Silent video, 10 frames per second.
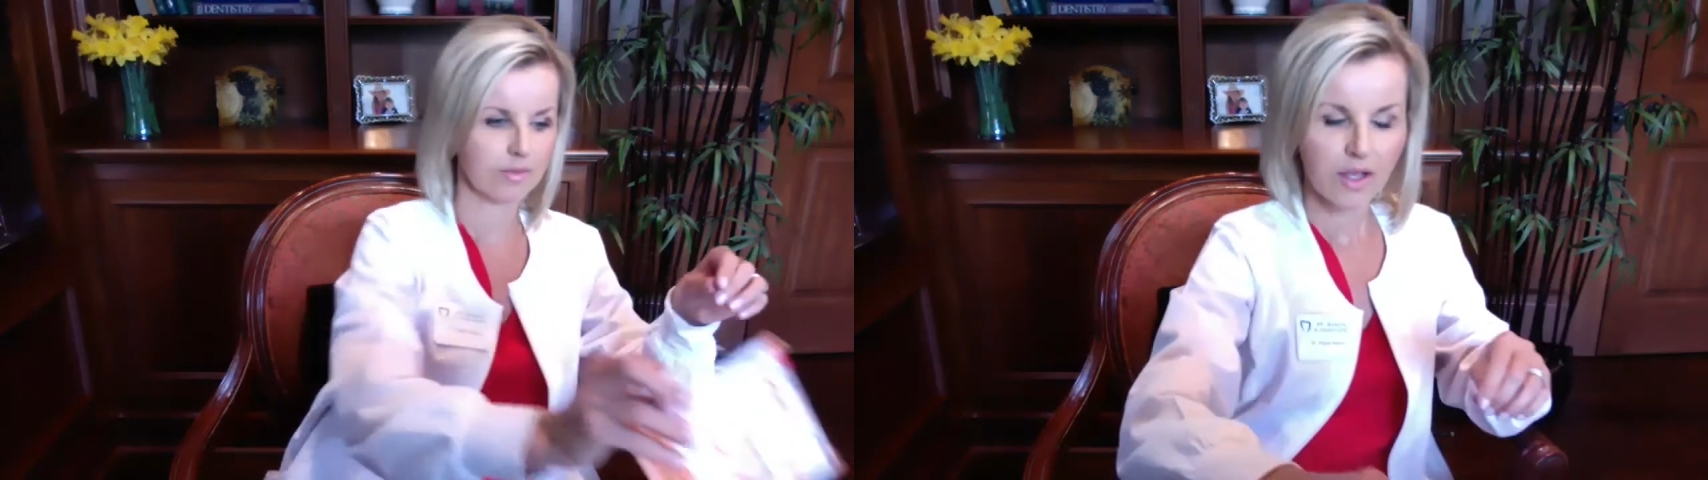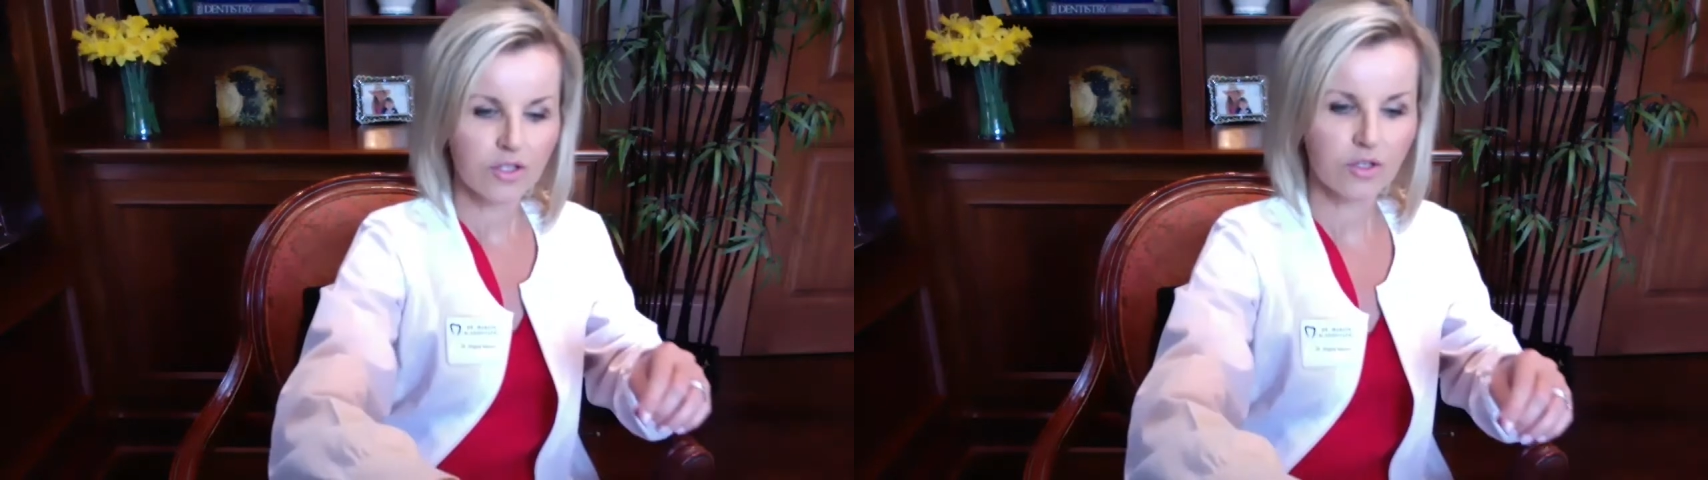
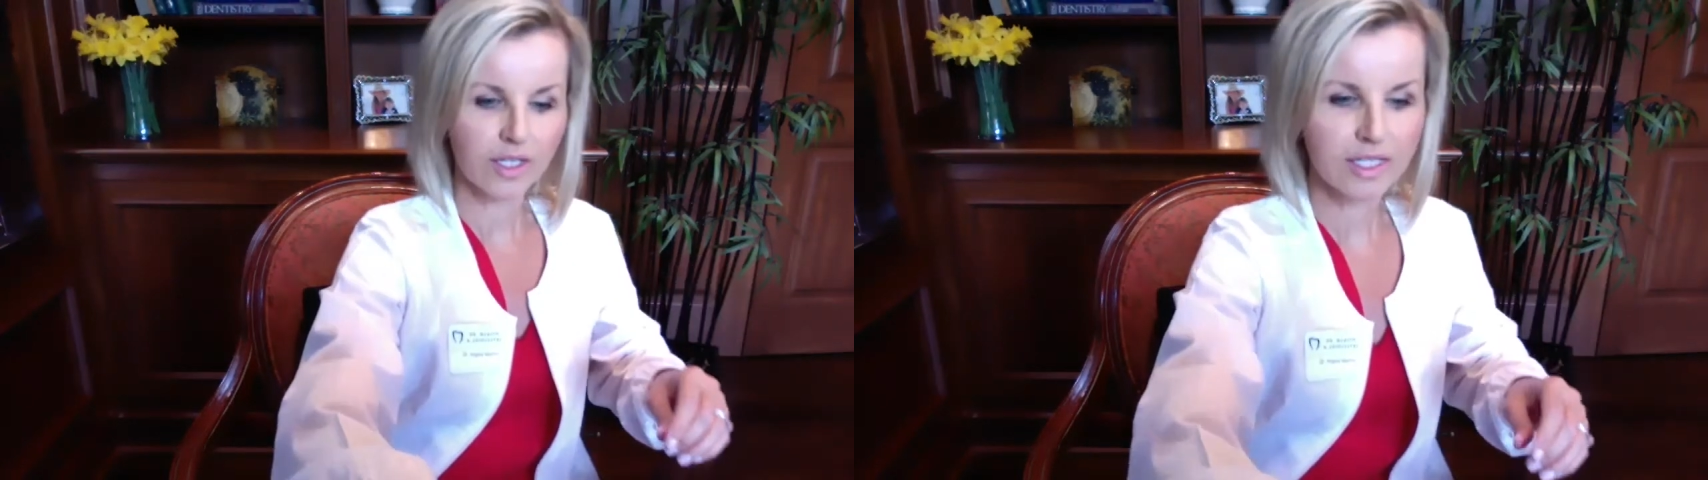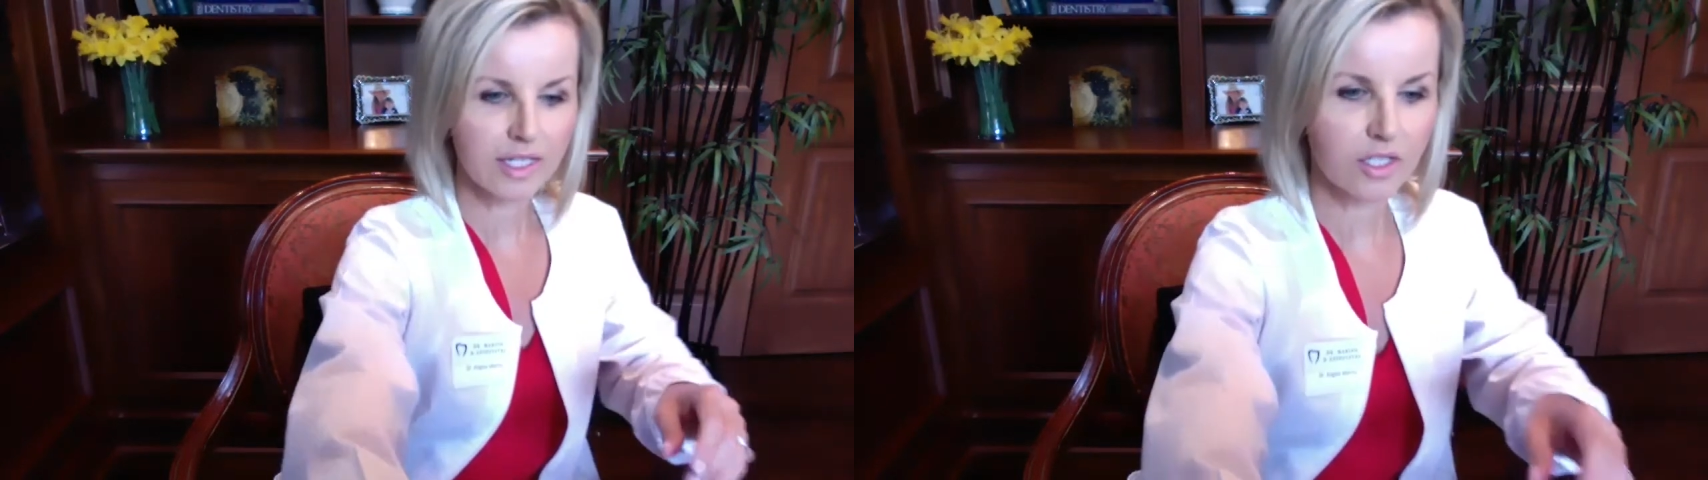So
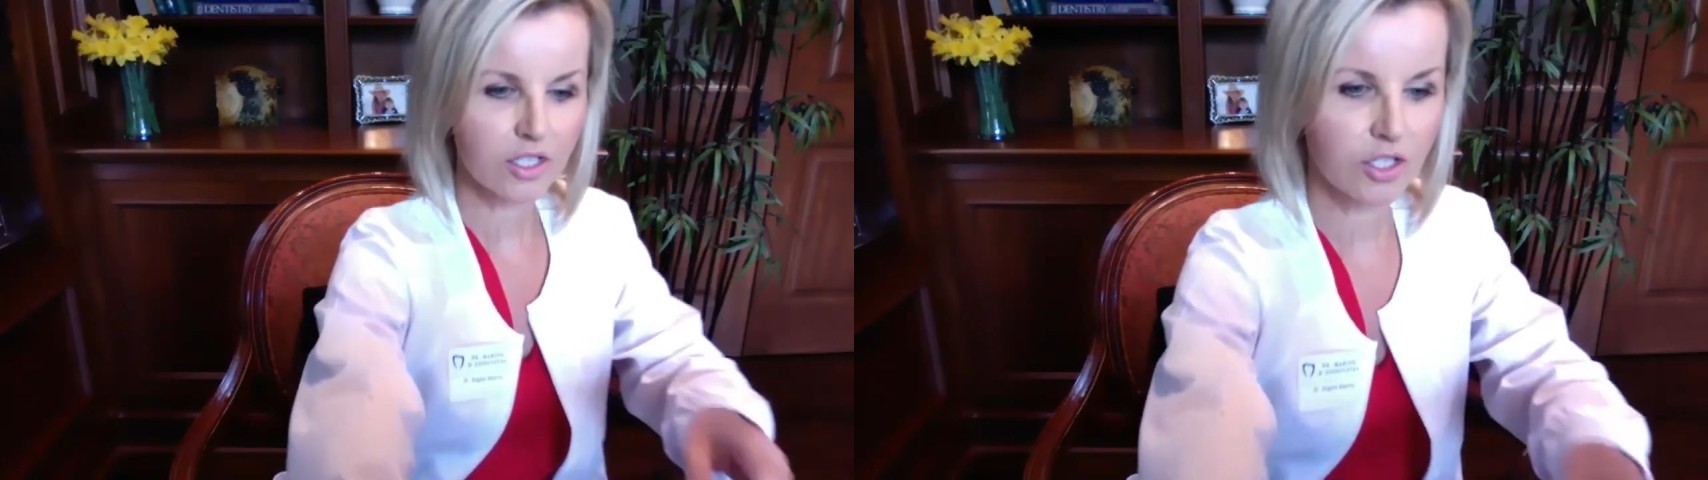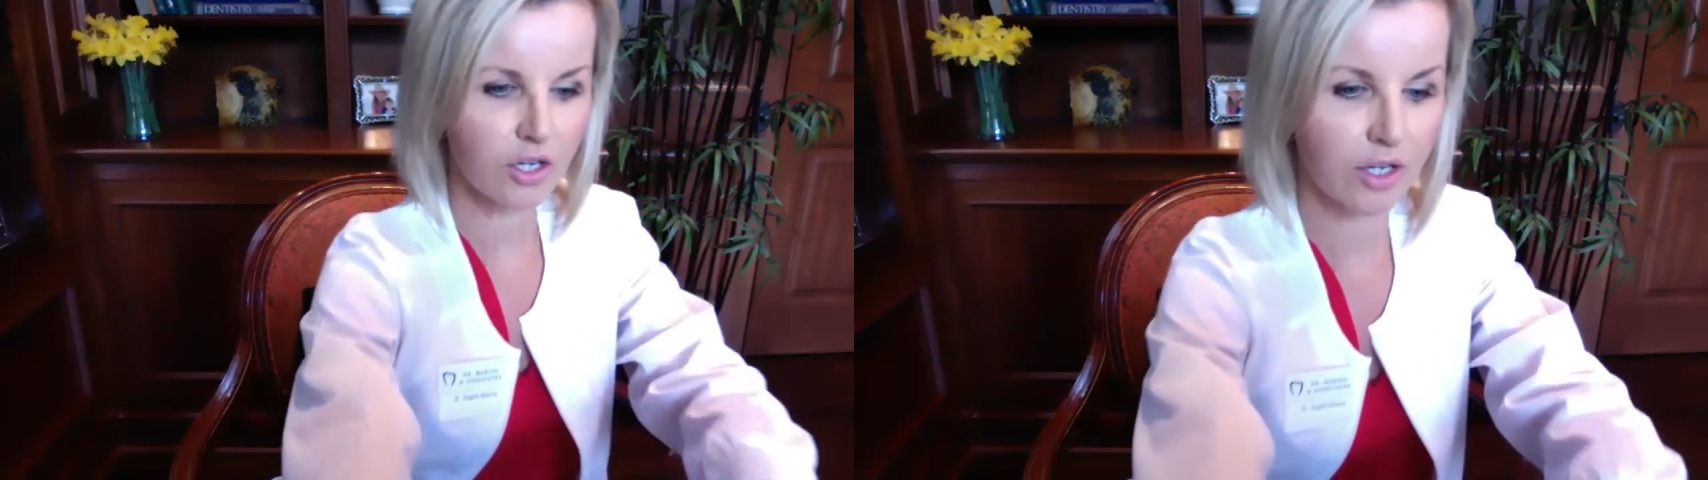let's get
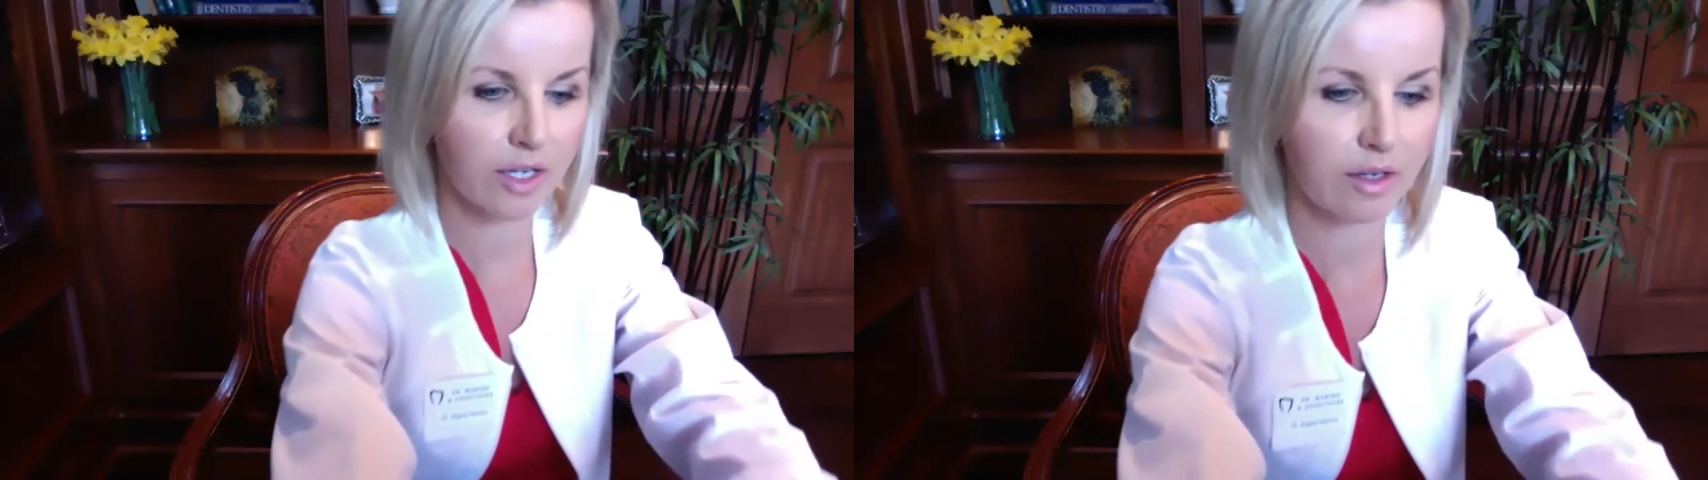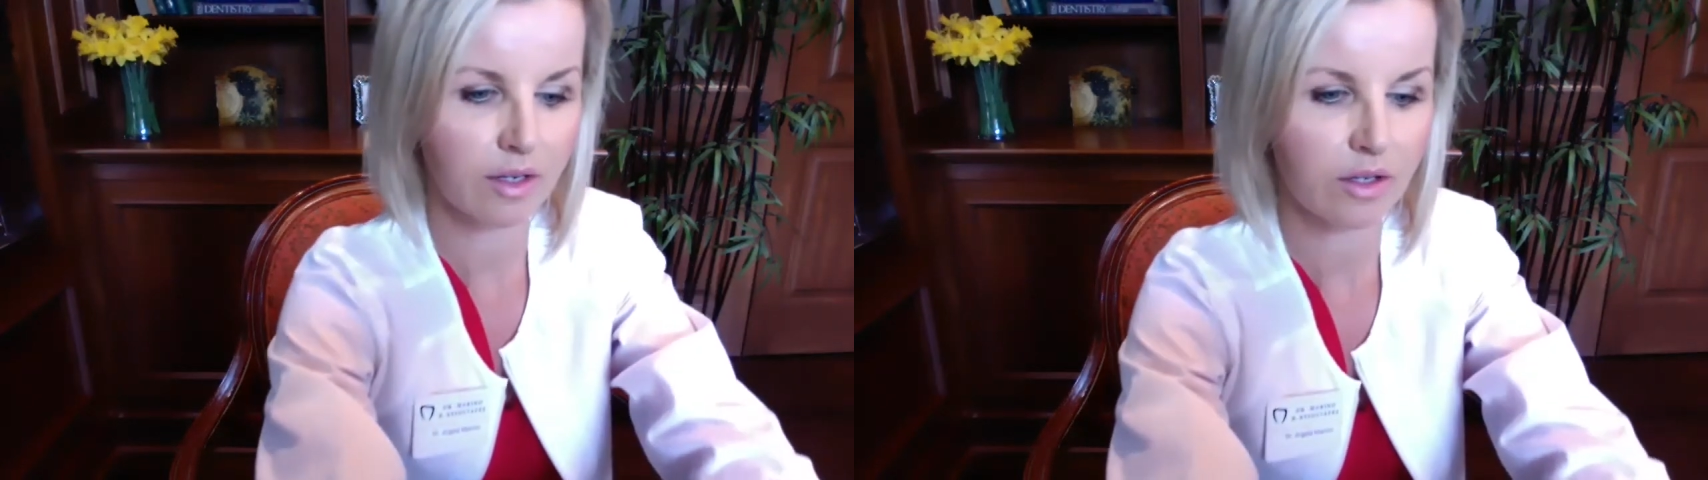
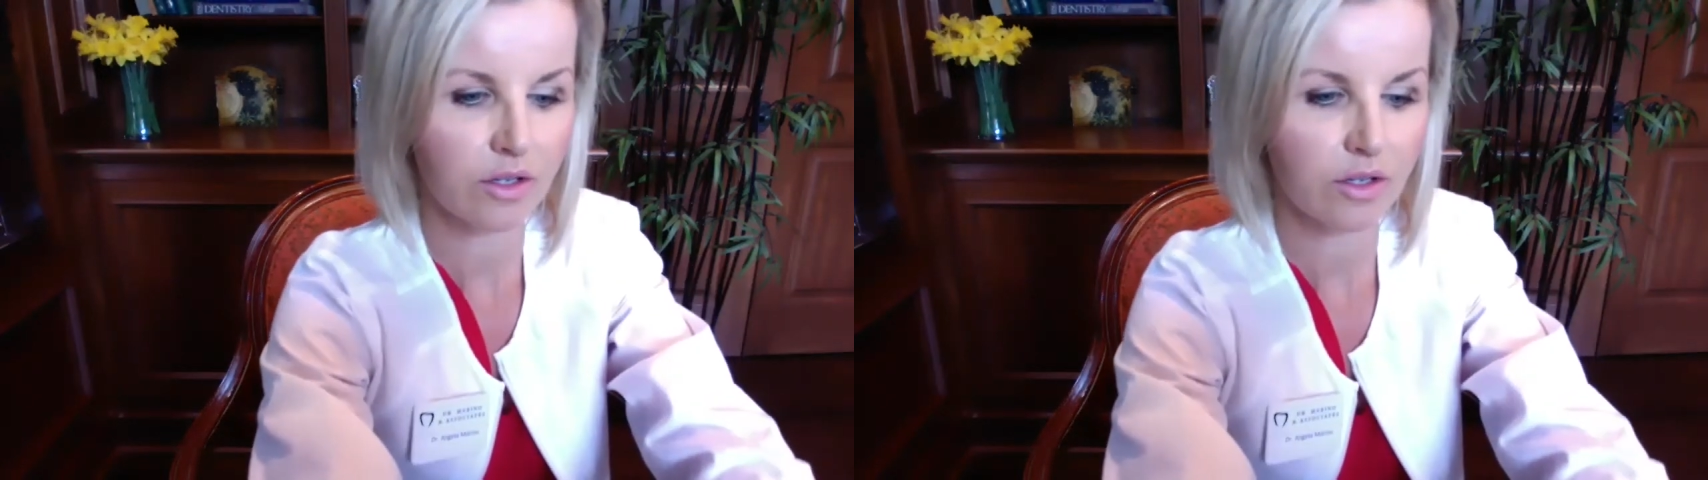started.